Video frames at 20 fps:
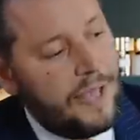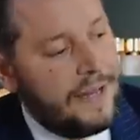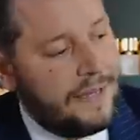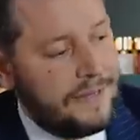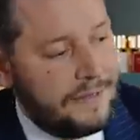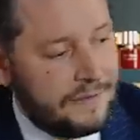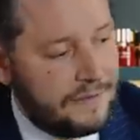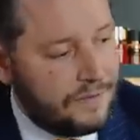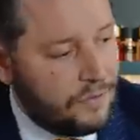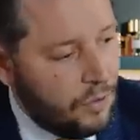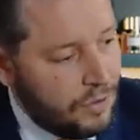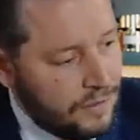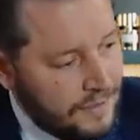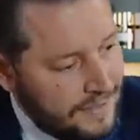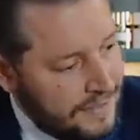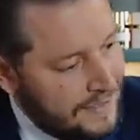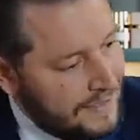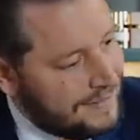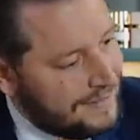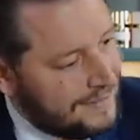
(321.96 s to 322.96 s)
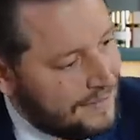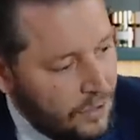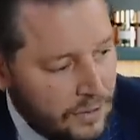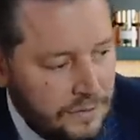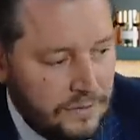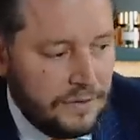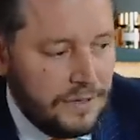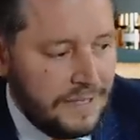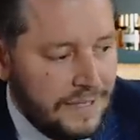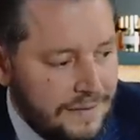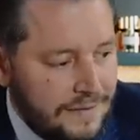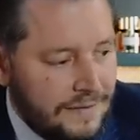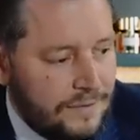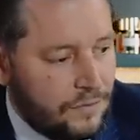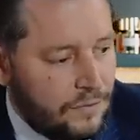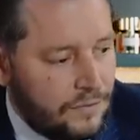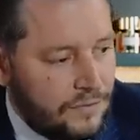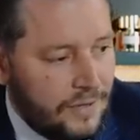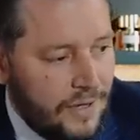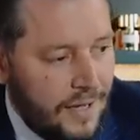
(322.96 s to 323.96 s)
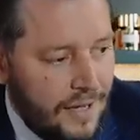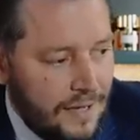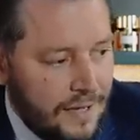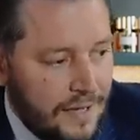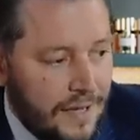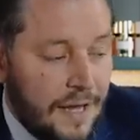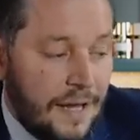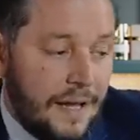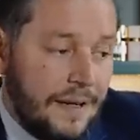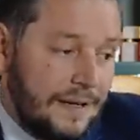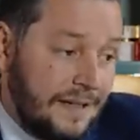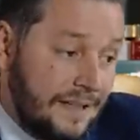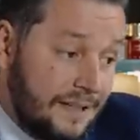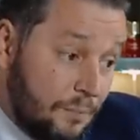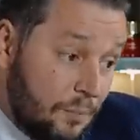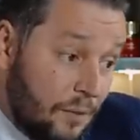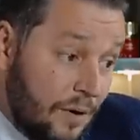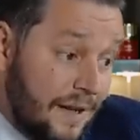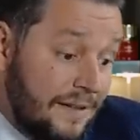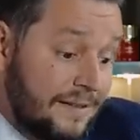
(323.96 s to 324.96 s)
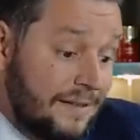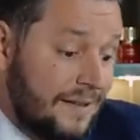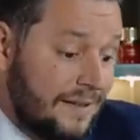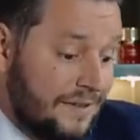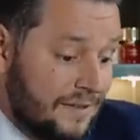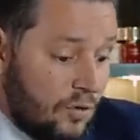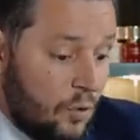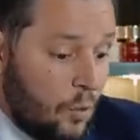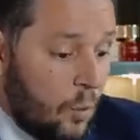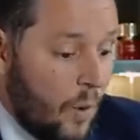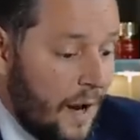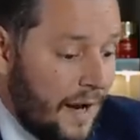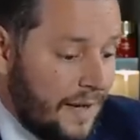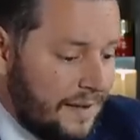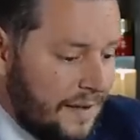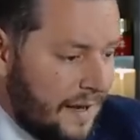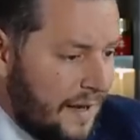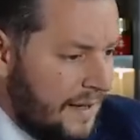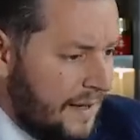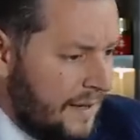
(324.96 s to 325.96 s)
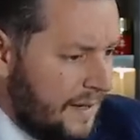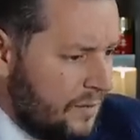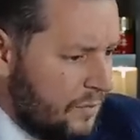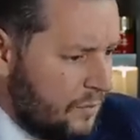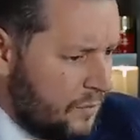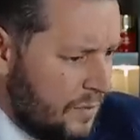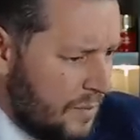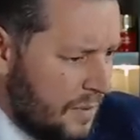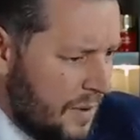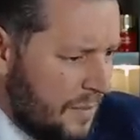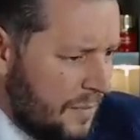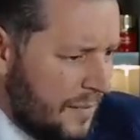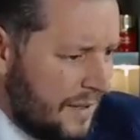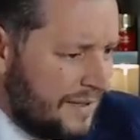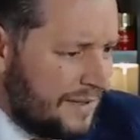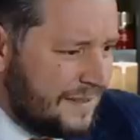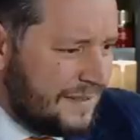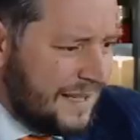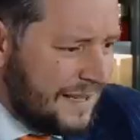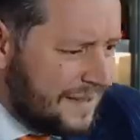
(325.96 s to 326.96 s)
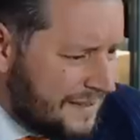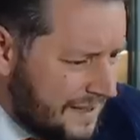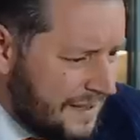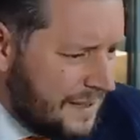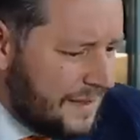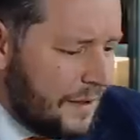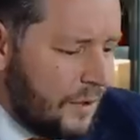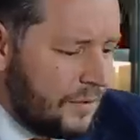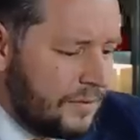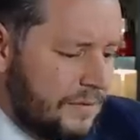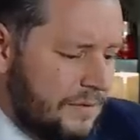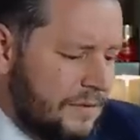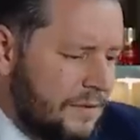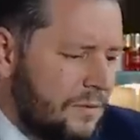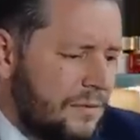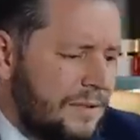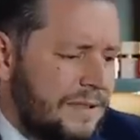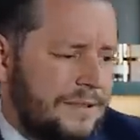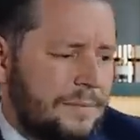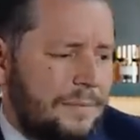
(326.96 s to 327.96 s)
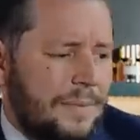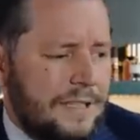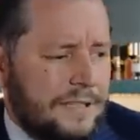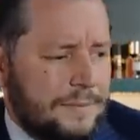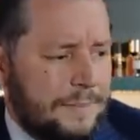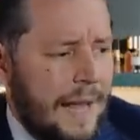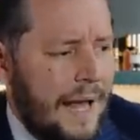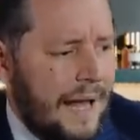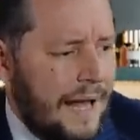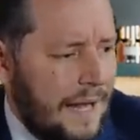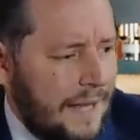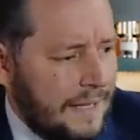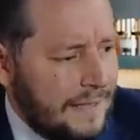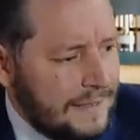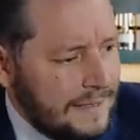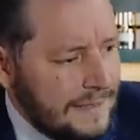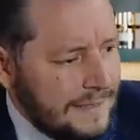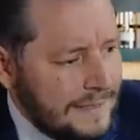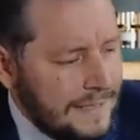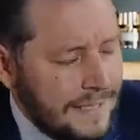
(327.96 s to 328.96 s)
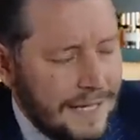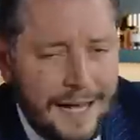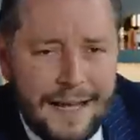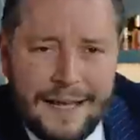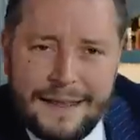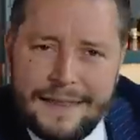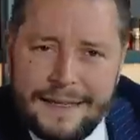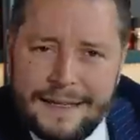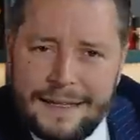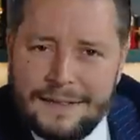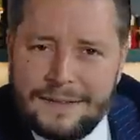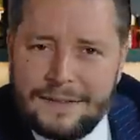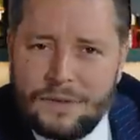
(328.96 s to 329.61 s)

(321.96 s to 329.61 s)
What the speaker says: had in stock. It's not easy to sell. List price is quite high. I don't remember. 16,000 euro list price. Ah, I think I